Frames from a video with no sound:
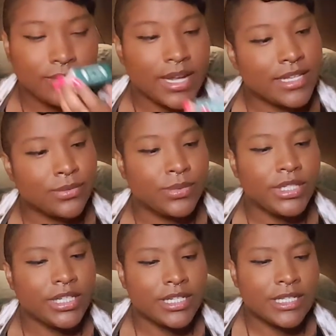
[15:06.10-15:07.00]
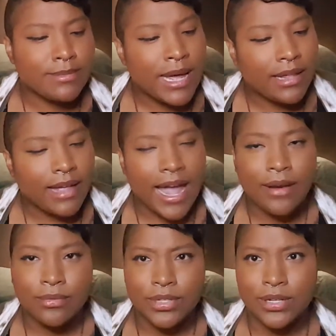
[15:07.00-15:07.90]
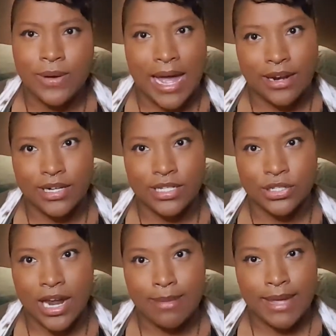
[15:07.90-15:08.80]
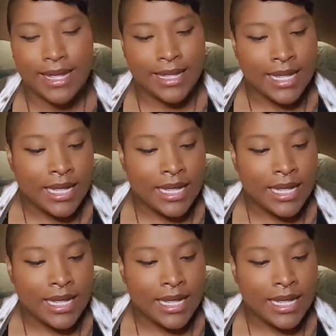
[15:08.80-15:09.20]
has a really good smell. I don't really know how to describe it.